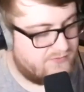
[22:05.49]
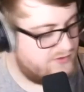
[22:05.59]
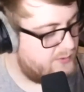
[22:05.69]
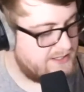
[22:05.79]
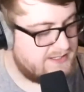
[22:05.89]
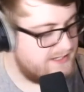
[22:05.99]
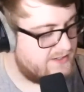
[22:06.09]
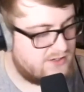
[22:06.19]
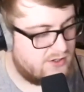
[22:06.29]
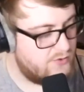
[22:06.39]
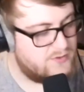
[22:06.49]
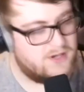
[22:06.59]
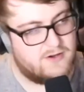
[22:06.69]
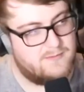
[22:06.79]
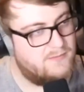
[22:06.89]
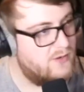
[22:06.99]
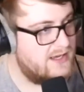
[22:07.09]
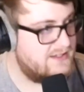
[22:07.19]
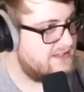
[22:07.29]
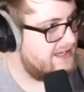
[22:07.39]
22 time
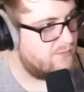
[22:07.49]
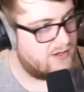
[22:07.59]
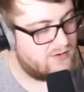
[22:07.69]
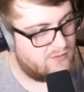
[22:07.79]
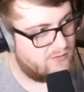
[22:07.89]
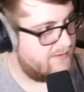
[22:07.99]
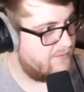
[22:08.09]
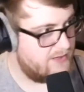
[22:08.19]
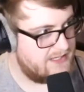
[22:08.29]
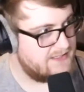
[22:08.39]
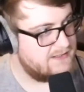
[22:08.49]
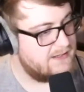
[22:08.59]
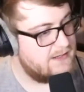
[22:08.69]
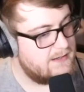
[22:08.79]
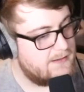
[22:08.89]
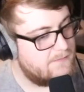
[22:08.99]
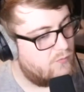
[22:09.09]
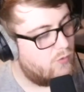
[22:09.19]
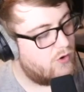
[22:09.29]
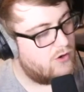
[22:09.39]
Grand Slam winner or whatever it is,
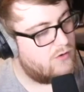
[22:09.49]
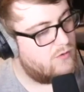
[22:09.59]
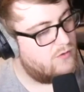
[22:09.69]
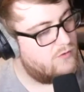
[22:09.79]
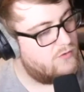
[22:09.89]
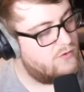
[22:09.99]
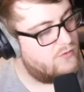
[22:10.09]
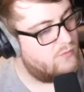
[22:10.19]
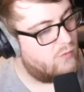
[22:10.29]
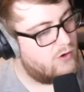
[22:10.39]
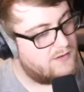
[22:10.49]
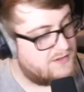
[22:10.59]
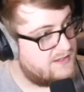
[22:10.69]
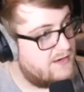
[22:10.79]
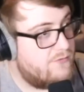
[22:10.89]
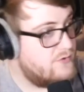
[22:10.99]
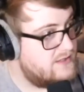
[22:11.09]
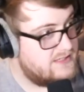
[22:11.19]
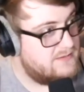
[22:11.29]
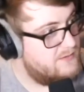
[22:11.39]
what what are the
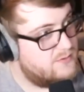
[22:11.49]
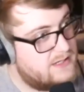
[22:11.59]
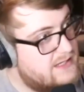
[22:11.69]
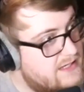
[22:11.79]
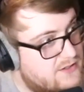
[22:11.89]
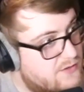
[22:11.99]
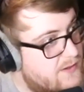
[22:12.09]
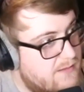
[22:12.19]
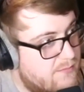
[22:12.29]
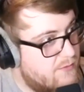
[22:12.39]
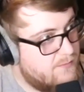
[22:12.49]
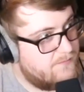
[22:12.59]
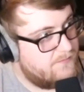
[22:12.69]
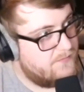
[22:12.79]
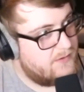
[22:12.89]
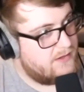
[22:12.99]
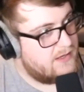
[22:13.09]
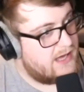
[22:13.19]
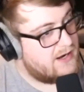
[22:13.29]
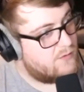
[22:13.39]
differences between these two people?
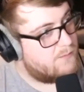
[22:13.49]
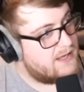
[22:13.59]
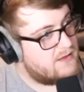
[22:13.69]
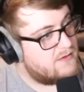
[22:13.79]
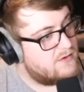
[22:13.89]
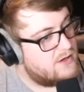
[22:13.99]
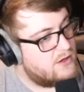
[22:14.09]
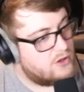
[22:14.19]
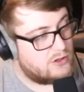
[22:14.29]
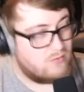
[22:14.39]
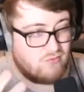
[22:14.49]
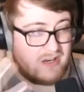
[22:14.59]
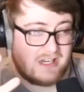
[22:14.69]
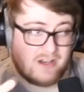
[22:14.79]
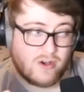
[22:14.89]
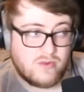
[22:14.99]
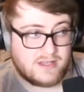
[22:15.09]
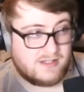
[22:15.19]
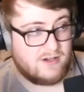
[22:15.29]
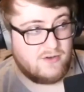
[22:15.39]
And it will be that you don't really know
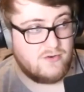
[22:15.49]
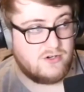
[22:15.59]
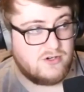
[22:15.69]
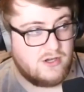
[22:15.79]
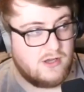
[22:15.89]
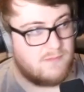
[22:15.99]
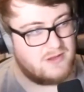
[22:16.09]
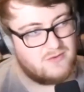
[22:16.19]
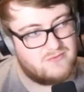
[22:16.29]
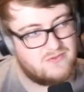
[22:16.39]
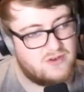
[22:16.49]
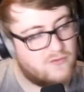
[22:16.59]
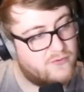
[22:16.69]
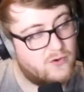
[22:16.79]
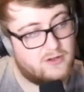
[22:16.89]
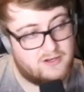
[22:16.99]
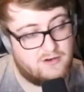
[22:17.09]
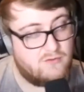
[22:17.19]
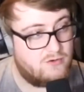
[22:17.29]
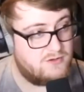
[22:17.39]
this coach, but you you feel like you
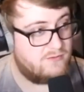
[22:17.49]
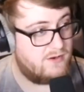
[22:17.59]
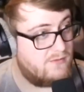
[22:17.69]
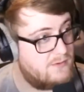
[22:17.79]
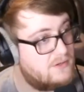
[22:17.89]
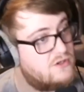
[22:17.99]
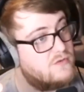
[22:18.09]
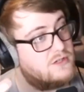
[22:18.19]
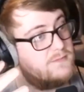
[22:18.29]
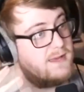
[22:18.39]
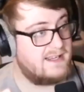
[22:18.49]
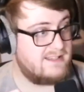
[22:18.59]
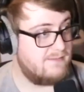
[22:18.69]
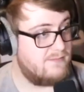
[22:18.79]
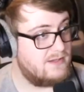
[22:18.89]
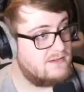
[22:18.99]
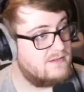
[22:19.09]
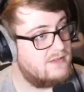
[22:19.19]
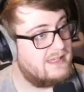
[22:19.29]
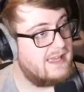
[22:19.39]
know Roger Federer because you respect him because
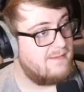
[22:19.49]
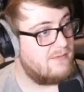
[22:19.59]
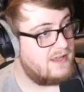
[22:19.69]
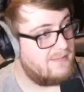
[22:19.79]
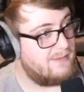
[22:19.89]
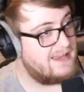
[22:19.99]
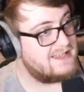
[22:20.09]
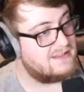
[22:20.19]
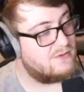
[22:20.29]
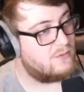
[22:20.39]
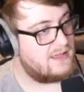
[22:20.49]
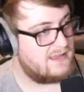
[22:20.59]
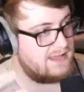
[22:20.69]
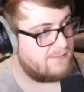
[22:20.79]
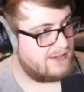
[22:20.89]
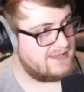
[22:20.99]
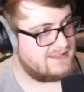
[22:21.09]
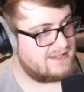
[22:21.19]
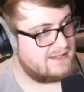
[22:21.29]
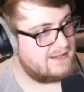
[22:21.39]
of the game that he plays and the way that he
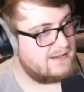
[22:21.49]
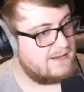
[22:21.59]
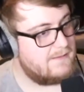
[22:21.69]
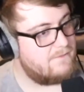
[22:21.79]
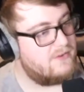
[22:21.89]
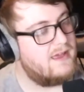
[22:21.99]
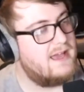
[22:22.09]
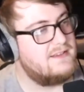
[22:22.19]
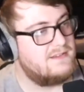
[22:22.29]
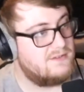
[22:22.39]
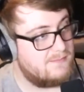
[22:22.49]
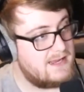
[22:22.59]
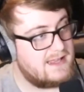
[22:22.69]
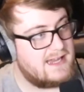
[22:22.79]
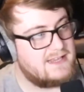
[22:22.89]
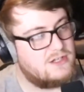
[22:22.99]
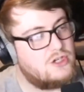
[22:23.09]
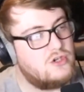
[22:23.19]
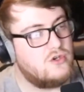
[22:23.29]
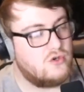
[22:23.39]
plays it. So that has to me that has a
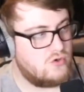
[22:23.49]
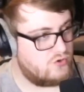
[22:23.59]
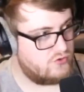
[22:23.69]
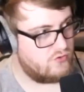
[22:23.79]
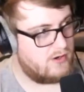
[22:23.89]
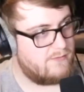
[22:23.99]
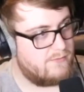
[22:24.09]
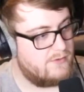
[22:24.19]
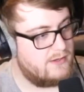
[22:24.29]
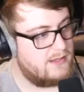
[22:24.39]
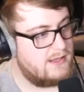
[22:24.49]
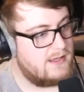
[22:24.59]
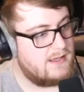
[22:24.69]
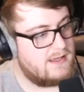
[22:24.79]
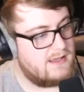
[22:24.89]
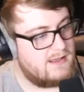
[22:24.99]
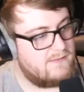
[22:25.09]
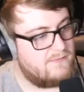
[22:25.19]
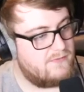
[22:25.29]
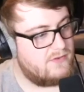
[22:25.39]
huge drive.
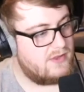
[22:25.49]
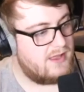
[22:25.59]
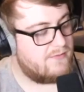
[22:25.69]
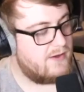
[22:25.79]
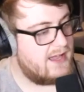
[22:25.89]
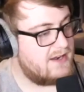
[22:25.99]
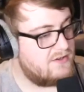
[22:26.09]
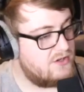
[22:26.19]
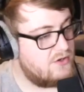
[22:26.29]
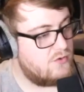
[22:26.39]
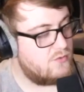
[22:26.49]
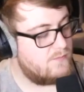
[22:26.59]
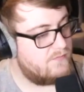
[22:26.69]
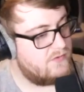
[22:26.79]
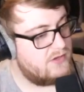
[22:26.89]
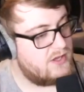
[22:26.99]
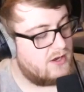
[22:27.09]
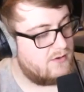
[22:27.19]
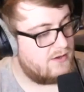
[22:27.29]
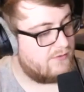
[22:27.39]
If I had a new, you
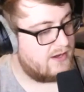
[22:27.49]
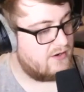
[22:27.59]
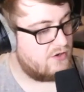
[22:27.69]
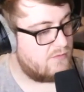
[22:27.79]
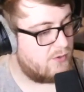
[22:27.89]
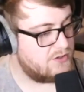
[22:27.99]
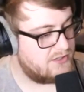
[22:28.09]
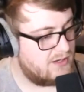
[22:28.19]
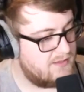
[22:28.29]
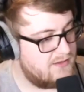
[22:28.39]
know, if I had a new boss come in